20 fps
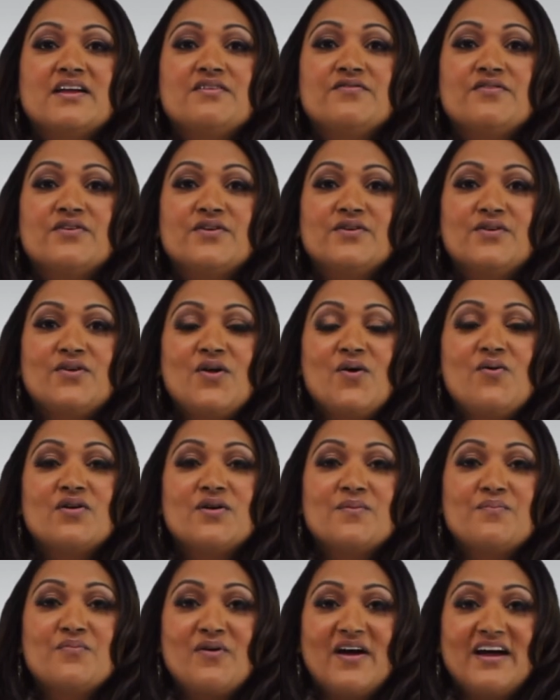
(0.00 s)
for a
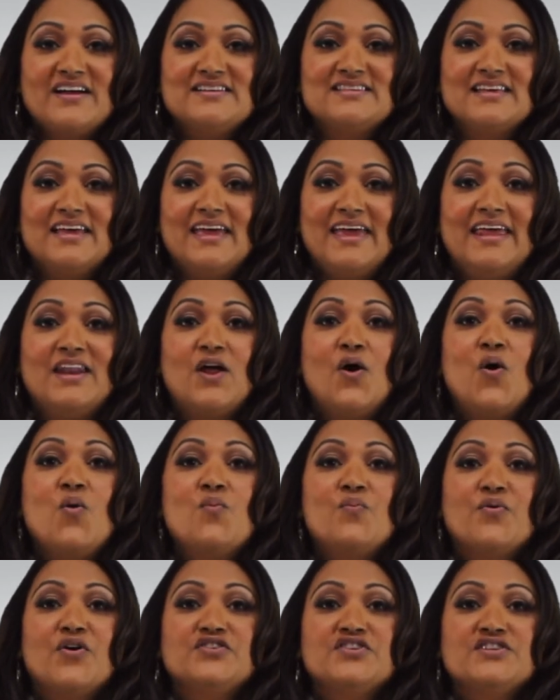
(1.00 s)
lower price in
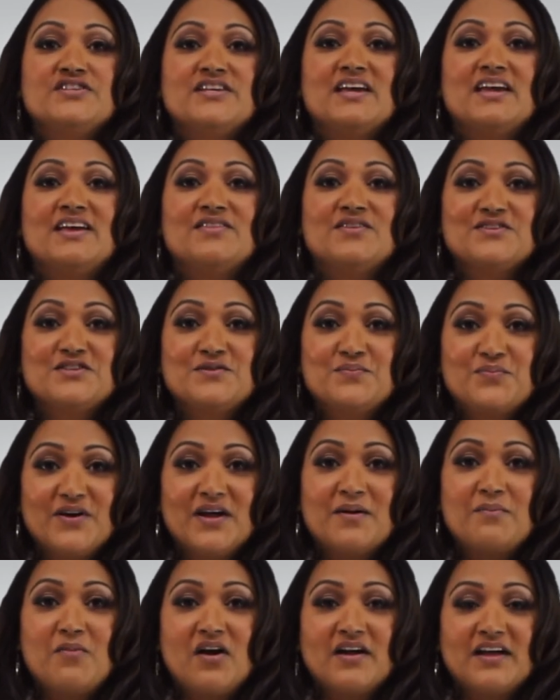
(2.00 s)
home purchasing in the
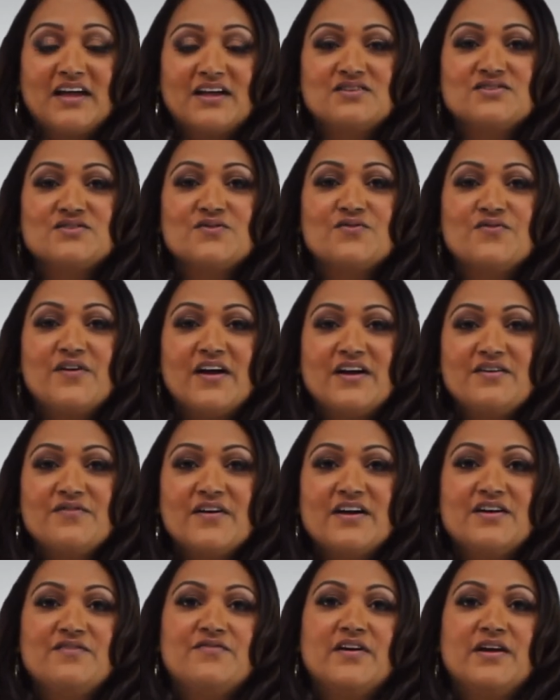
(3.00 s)
spring market. So very,
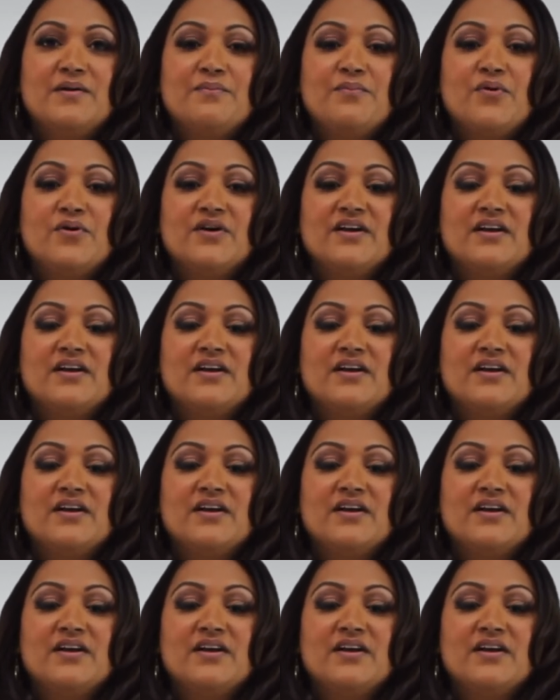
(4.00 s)
very, very important.